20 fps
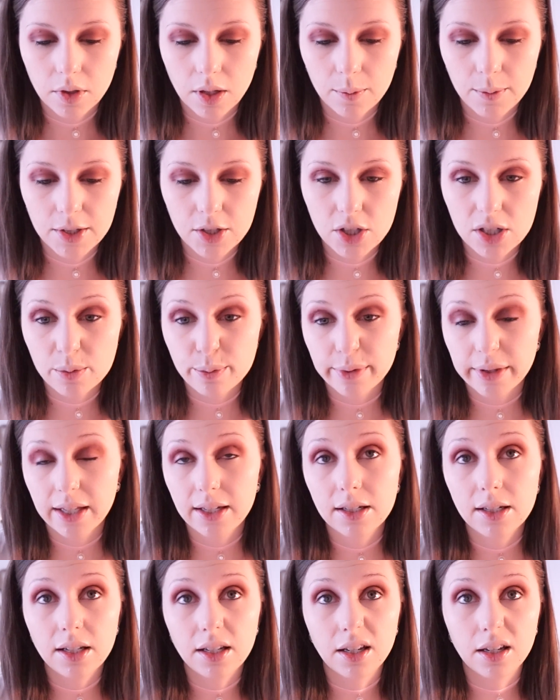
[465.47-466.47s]
just
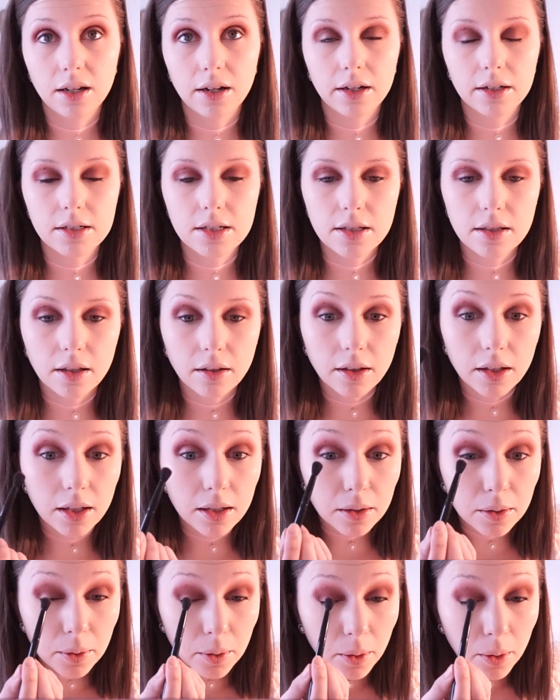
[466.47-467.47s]
blending it onto the
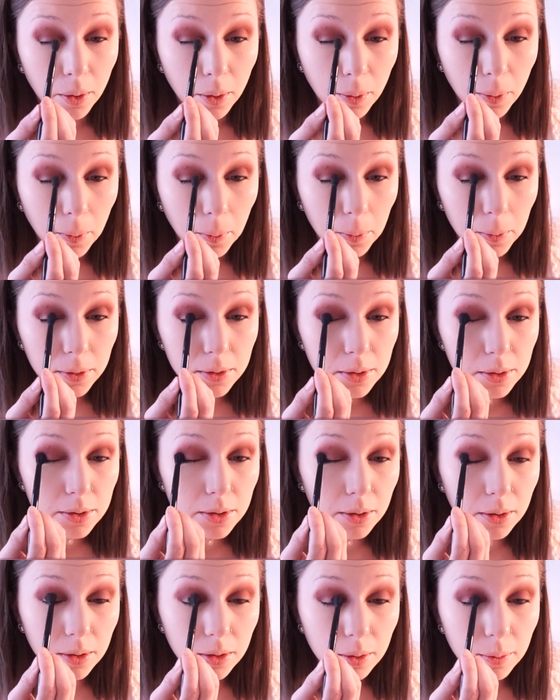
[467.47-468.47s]
lid, which is
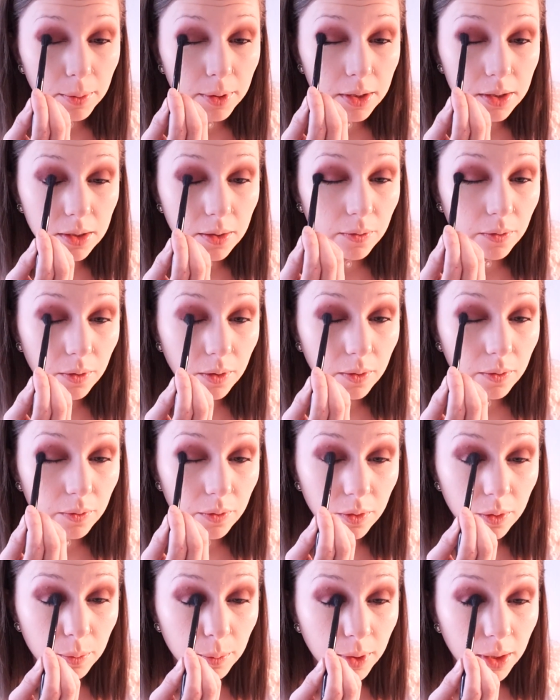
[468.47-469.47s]
a little bit different
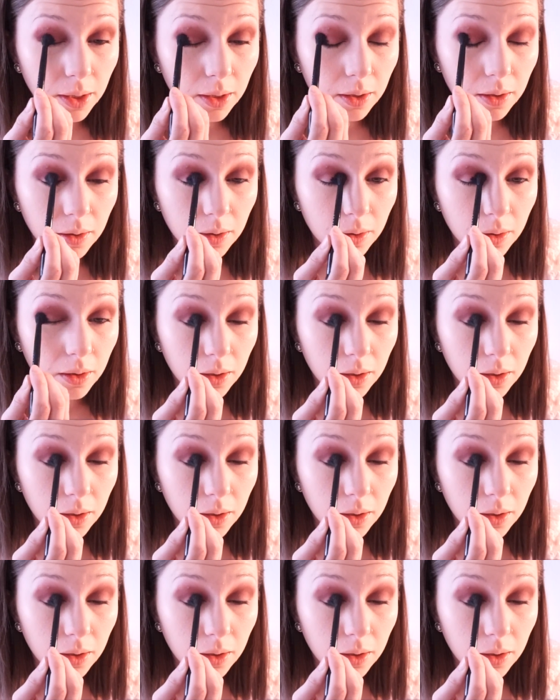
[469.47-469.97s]
for me.